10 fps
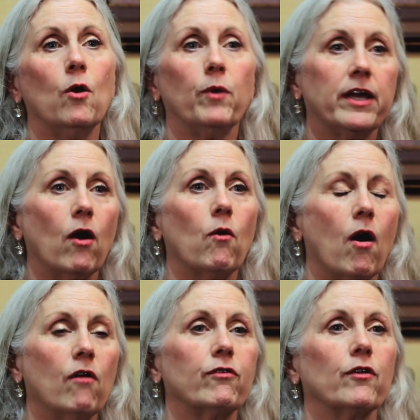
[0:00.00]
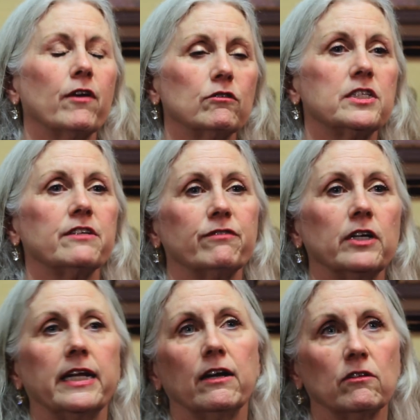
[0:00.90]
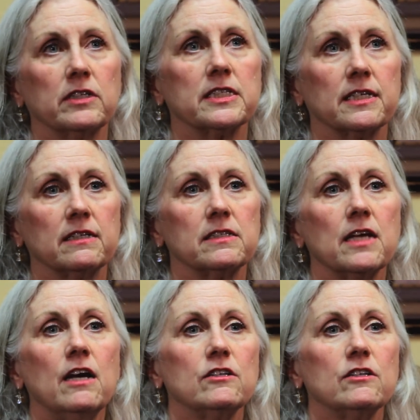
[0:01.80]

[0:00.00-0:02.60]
we go over those different illnesses